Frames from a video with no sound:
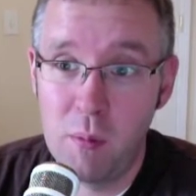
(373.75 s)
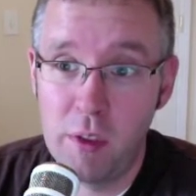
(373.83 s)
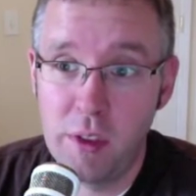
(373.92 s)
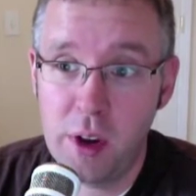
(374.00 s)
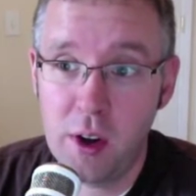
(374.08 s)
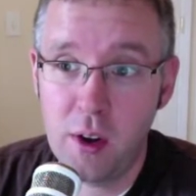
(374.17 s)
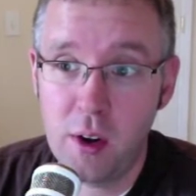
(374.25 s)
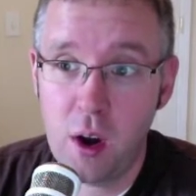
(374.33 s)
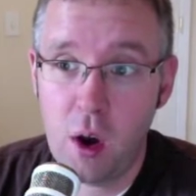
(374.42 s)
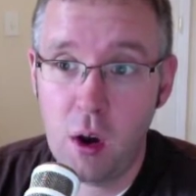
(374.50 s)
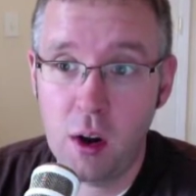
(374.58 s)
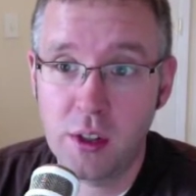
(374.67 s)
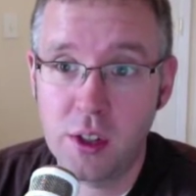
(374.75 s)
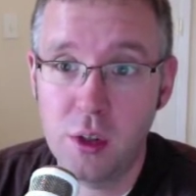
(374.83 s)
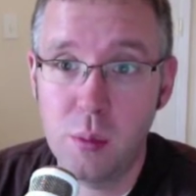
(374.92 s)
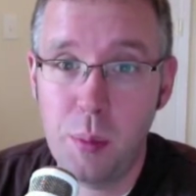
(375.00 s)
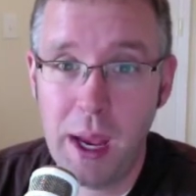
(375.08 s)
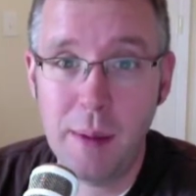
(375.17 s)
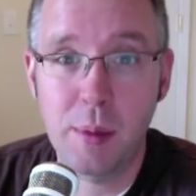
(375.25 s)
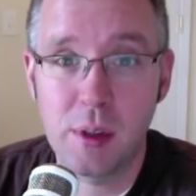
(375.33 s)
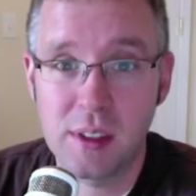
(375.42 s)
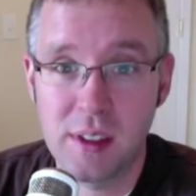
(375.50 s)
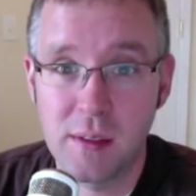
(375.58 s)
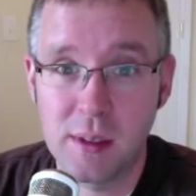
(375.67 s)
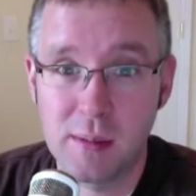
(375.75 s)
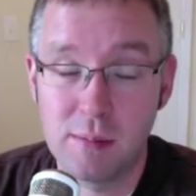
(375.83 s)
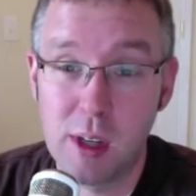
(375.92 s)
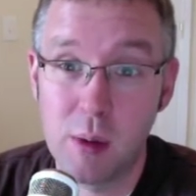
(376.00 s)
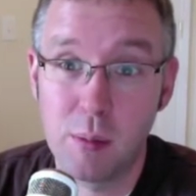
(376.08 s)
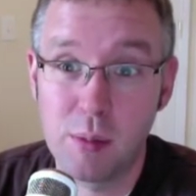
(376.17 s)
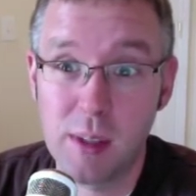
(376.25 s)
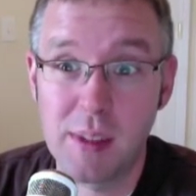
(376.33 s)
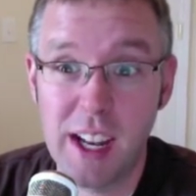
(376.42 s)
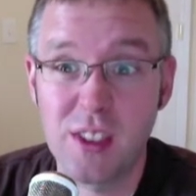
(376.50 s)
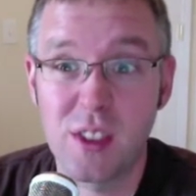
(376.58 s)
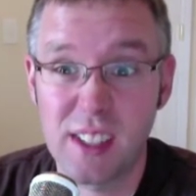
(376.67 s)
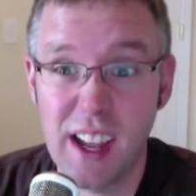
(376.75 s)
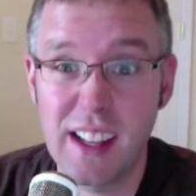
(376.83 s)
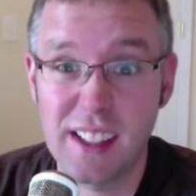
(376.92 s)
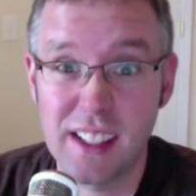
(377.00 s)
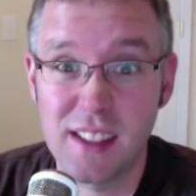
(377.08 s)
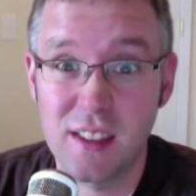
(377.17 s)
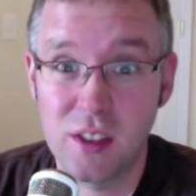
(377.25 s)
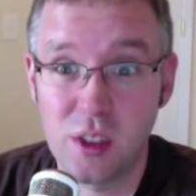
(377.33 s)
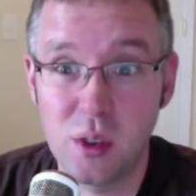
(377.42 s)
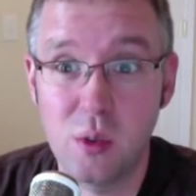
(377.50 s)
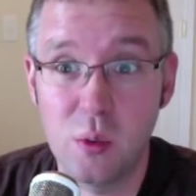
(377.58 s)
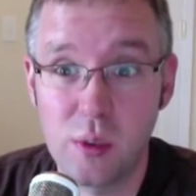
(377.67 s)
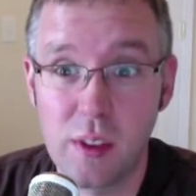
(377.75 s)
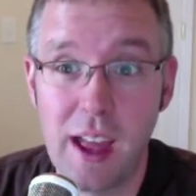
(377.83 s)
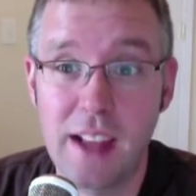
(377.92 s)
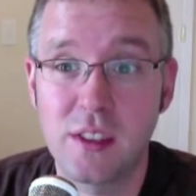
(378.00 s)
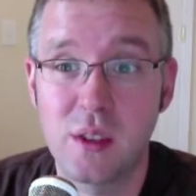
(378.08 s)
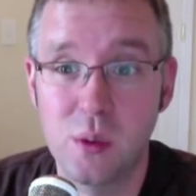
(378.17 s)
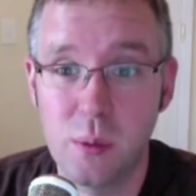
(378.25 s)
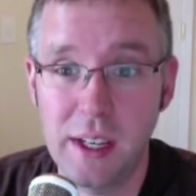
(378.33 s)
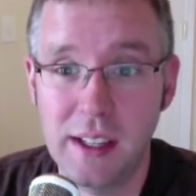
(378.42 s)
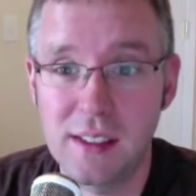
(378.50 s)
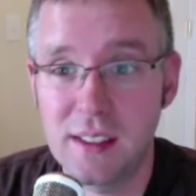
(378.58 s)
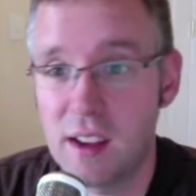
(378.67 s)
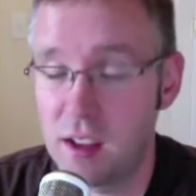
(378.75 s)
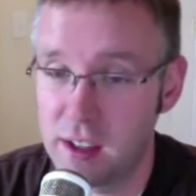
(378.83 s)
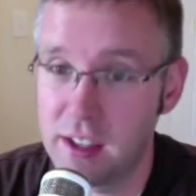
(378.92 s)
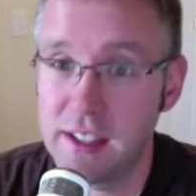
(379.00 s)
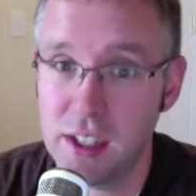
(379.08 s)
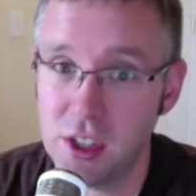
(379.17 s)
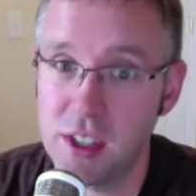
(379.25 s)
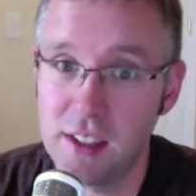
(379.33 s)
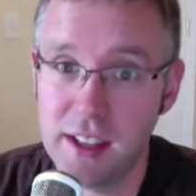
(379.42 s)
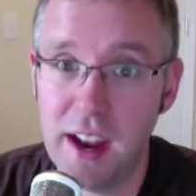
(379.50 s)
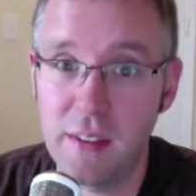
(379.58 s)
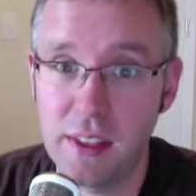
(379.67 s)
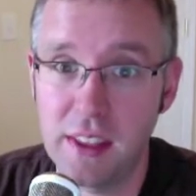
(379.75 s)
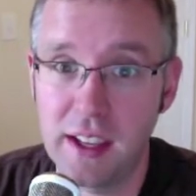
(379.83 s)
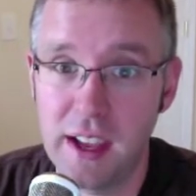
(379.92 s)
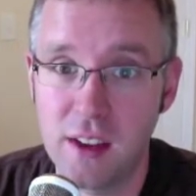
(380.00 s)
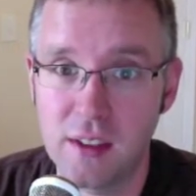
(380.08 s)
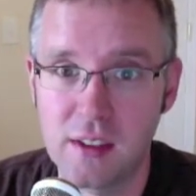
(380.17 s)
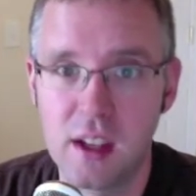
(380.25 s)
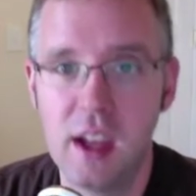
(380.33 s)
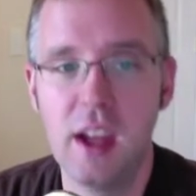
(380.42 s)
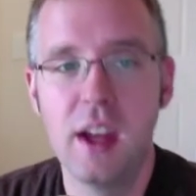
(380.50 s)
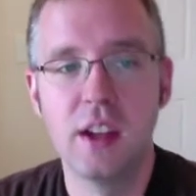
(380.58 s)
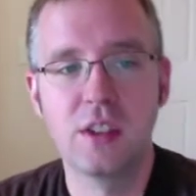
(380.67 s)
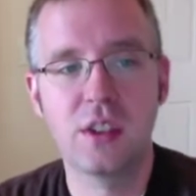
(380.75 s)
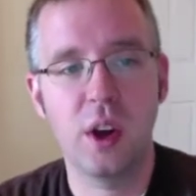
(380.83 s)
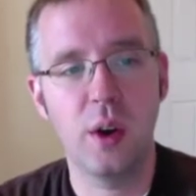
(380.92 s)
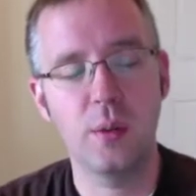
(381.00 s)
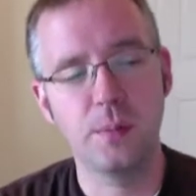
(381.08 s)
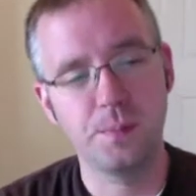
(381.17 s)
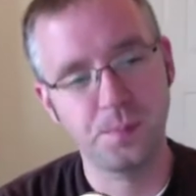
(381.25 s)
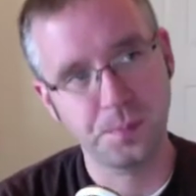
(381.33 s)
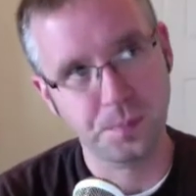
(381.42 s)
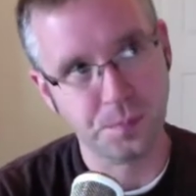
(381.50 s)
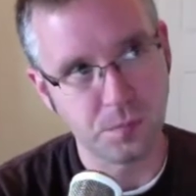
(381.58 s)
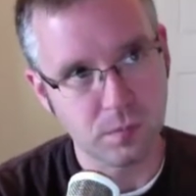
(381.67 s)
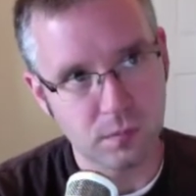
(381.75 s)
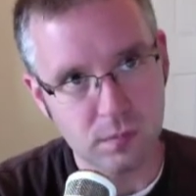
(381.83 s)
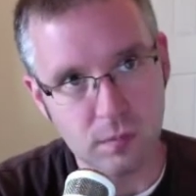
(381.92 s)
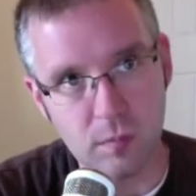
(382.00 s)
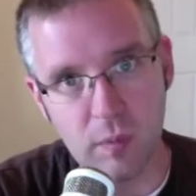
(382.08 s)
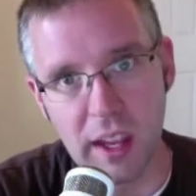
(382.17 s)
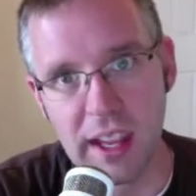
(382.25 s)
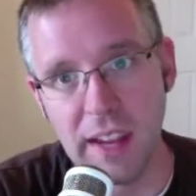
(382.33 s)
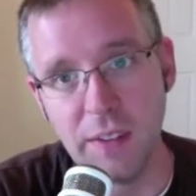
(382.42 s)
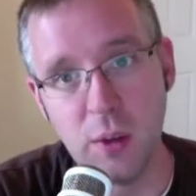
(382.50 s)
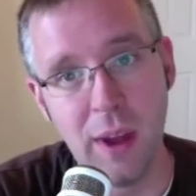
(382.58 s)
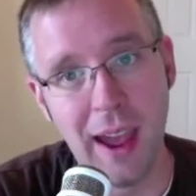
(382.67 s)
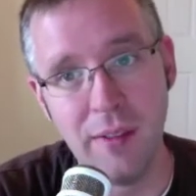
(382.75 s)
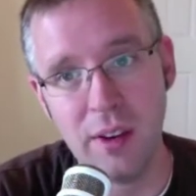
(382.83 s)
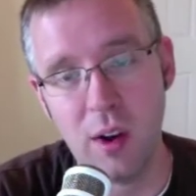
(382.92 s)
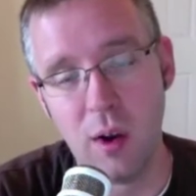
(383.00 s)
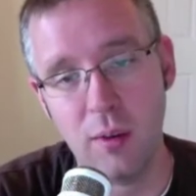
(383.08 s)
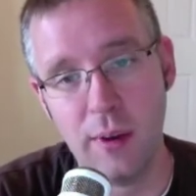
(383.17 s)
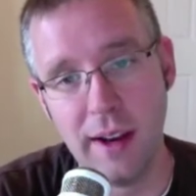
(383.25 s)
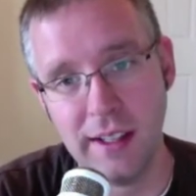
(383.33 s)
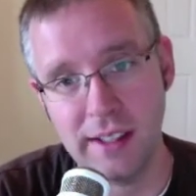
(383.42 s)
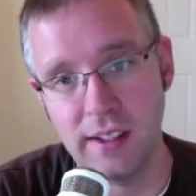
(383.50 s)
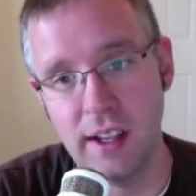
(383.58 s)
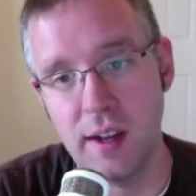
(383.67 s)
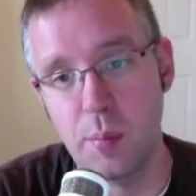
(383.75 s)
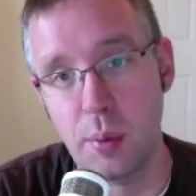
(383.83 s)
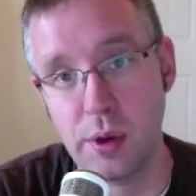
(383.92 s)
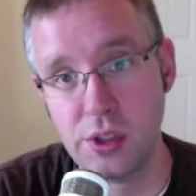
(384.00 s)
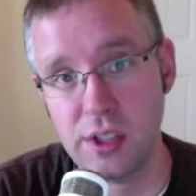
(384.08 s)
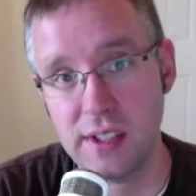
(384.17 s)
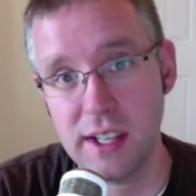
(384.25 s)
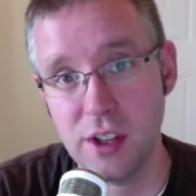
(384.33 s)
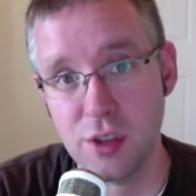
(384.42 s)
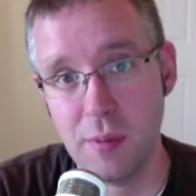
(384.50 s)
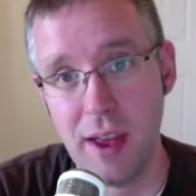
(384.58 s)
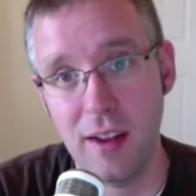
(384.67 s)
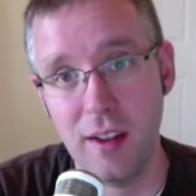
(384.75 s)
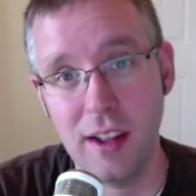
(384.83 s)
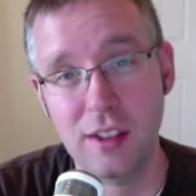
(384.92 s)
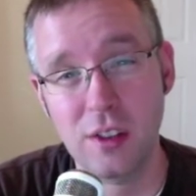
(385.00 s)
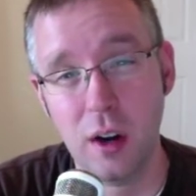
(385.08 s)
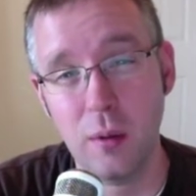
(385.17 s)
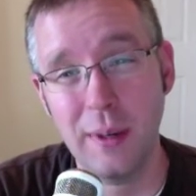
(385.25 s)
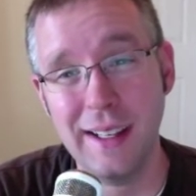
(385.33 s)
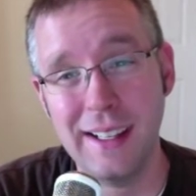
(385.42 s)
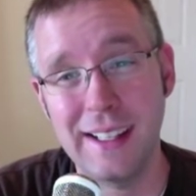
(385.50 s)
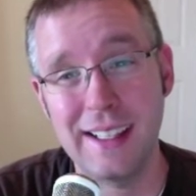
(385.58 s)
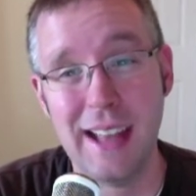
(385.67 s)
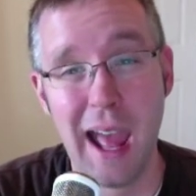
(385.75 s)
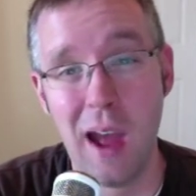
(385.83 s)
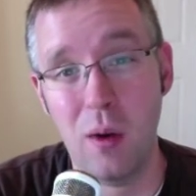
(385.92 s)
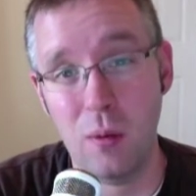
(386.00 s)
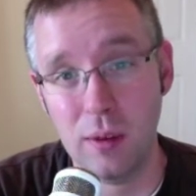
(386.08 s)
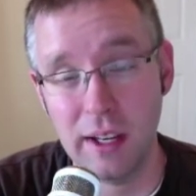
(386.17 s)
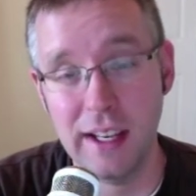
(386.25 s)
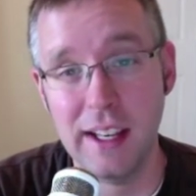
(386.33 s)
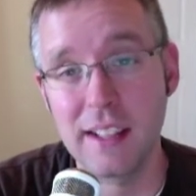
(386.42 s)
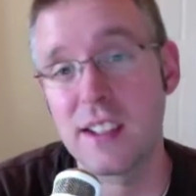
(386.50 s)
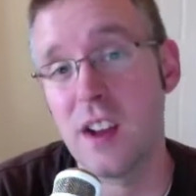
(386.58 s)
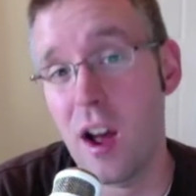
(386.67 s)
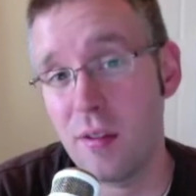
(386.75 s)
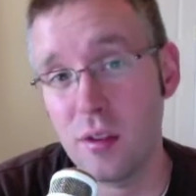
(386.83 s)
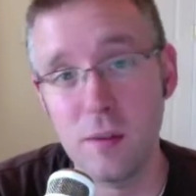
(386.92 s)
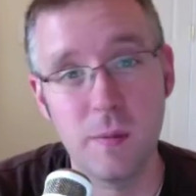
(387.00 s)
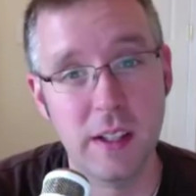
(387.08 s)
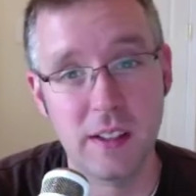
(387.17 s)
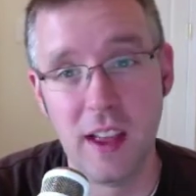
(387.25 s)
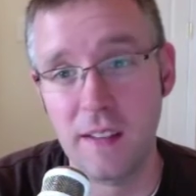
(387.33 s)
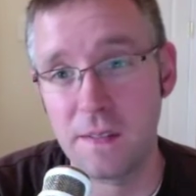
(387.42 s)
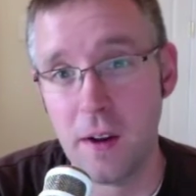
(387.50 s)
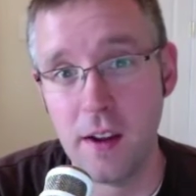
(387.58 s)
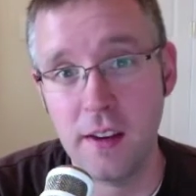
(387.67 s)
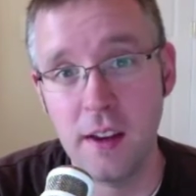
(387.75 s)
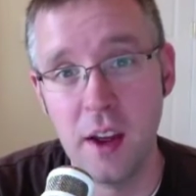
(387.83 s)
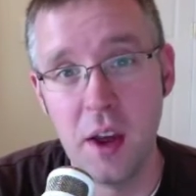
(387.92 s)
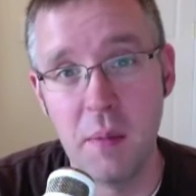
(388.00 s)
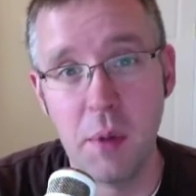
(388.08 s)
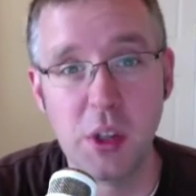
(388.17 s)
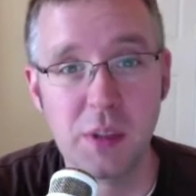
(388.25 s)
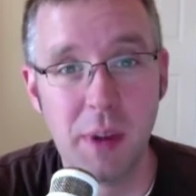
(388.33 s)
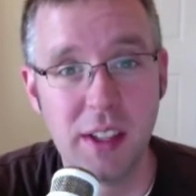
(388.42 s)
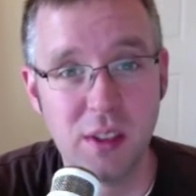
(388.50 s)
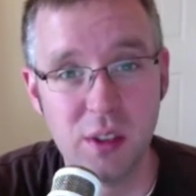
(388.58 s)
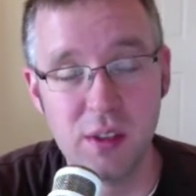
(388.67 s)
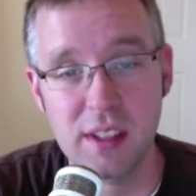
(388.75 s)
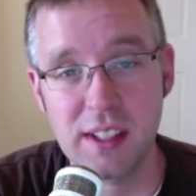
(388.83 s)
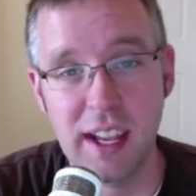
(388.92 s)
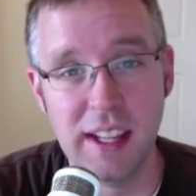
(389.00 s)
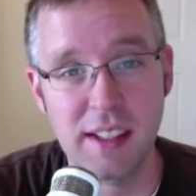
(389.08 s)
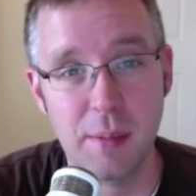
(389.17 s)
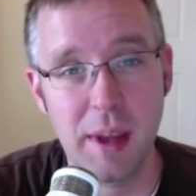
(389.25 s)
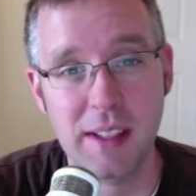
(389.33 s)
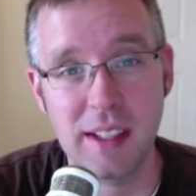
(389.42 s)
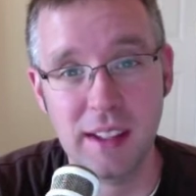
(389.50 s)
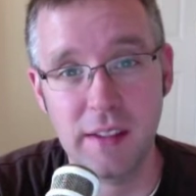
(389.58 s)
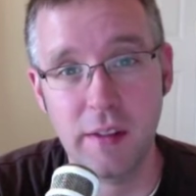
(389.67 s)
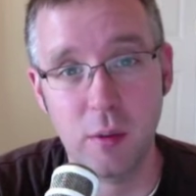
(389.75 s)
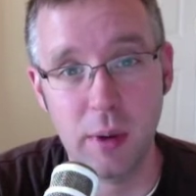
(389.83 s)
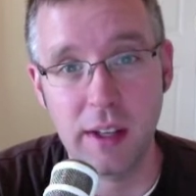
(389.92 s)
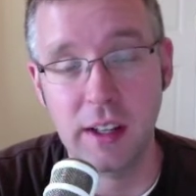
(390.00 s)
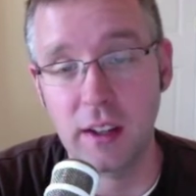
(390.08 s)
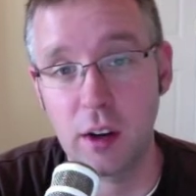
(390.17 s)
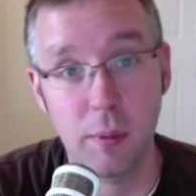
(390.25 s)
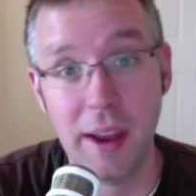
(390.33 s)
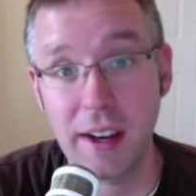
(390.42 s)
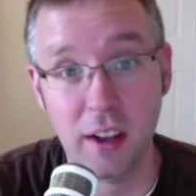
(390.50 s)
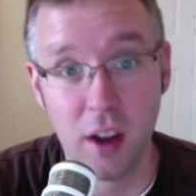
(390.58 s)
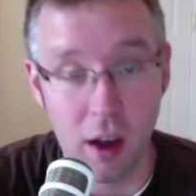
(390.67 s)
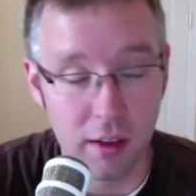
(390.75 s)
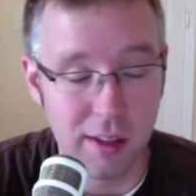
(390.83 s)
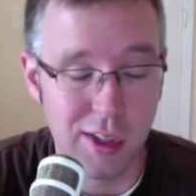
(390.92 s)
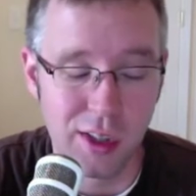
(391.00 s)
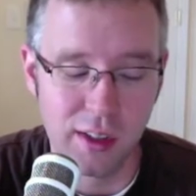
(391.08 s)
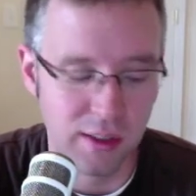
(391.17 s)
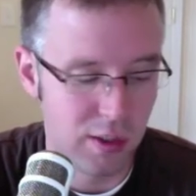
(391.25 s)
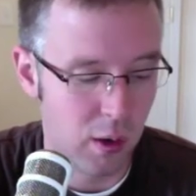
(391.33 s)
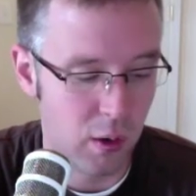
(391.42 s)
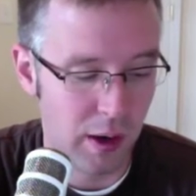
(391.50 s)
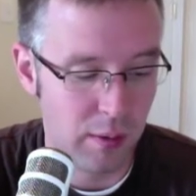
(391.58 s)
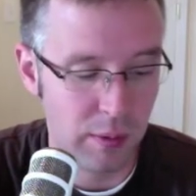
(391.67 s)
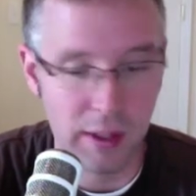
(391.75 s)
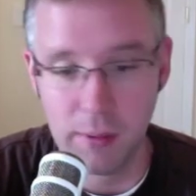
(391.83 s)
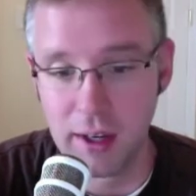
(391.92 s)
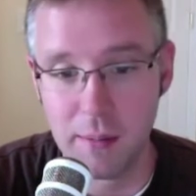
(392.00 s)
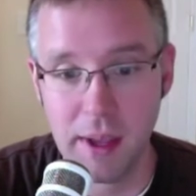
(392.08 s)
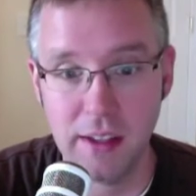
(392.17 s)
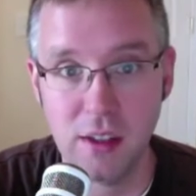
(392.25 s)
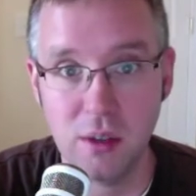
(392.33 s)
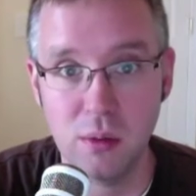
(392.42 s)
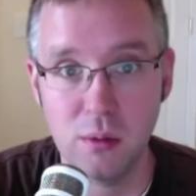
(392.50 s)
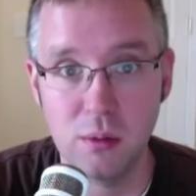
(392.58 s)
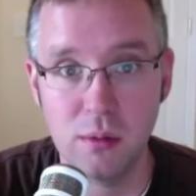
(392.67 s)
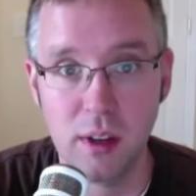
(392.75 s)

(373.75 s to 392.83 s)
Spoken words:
There are 2 papers of substantial sizes due the last 2 weeks in addition to everything else. So if you haven't already, purchase Ishmael and start reading it now. It's a novel. It's a lot of fun. Most of my students say it's the best thing they've ever written or read in college. So I really recommend you.